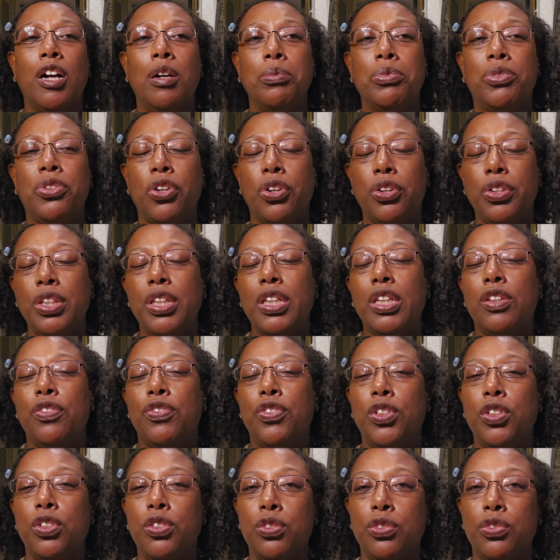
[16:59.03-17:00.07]
Certainly
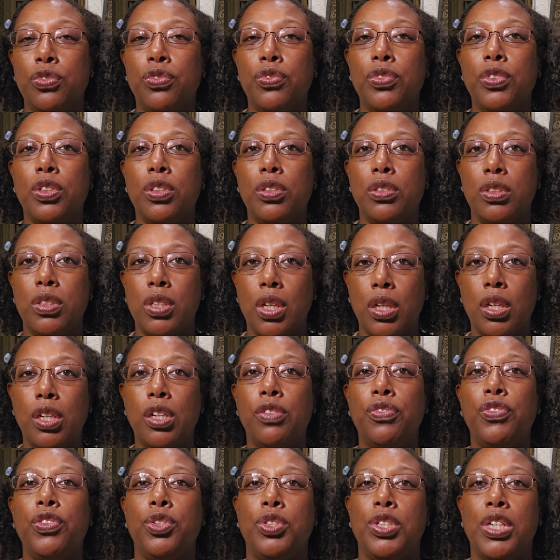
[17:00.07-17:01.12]
if you've done it a
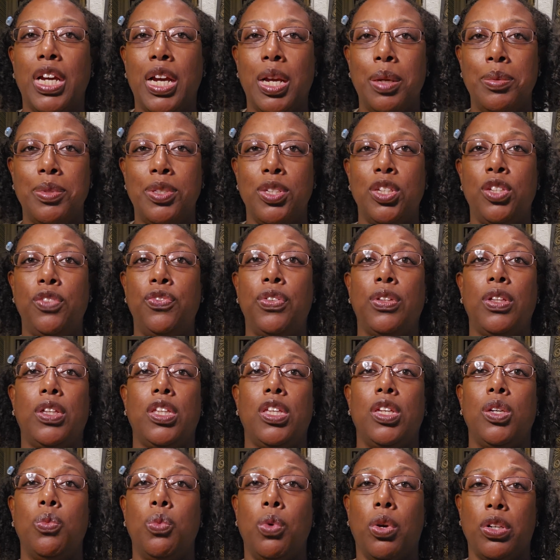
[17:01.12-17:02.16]
few times and you feel like
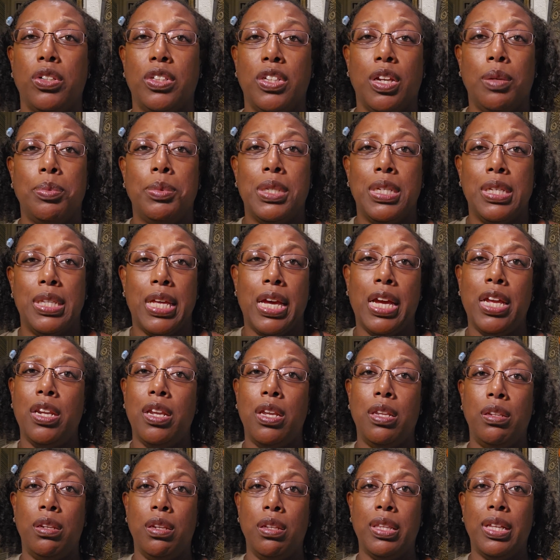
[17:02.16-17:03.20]
you worked up to that
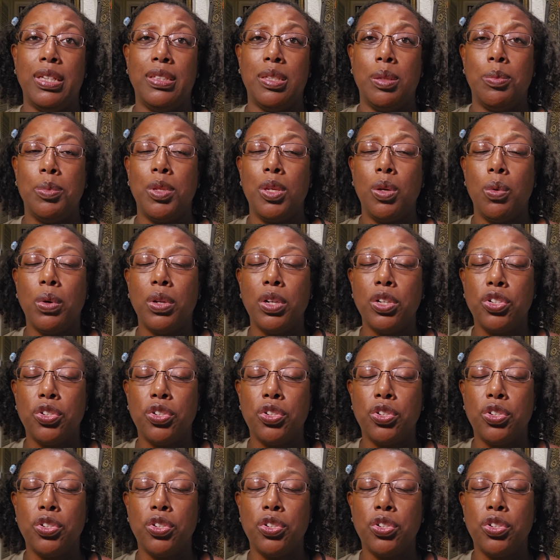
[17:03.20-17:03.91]
and that's something you want to